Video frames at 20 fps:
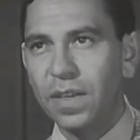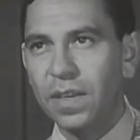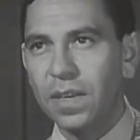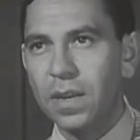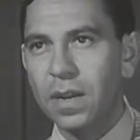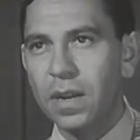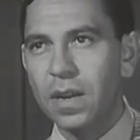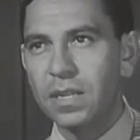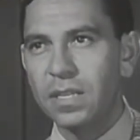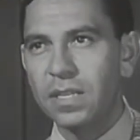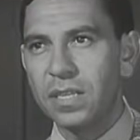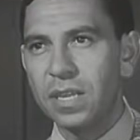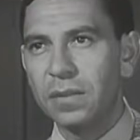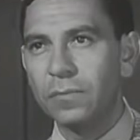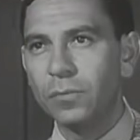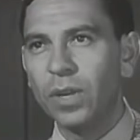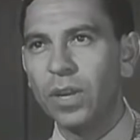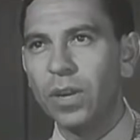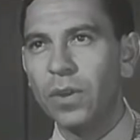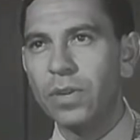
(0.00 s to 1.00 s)
We think you are,
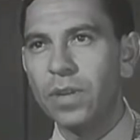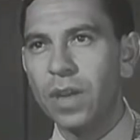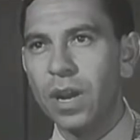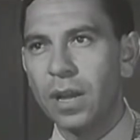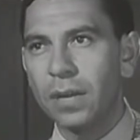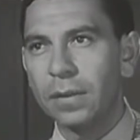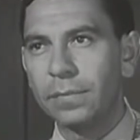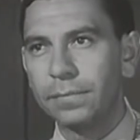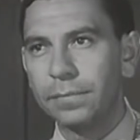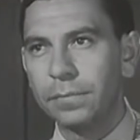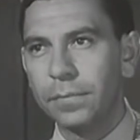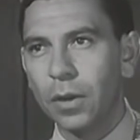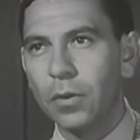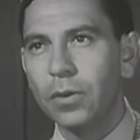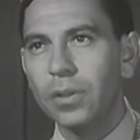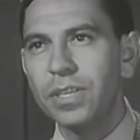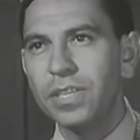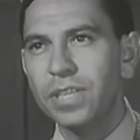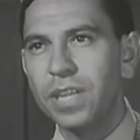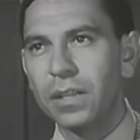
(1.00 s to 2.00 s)
son. We know you are. Now,
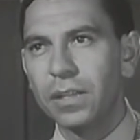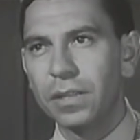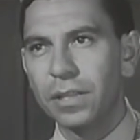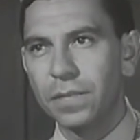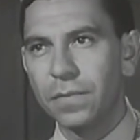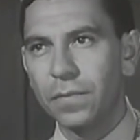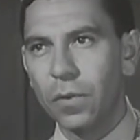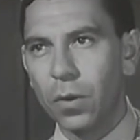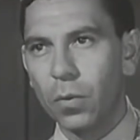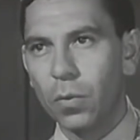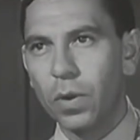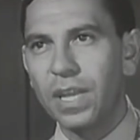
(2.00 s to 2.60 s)
who are you selling this for?